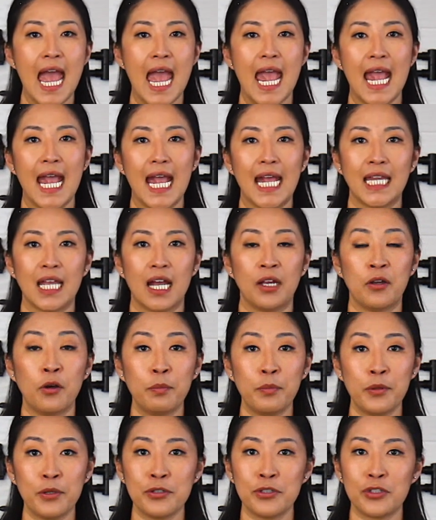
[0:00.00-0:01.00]
And I
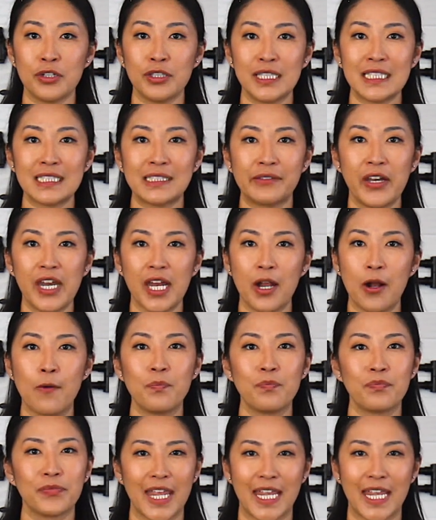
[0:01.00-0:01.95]
hope you enjoyed this video.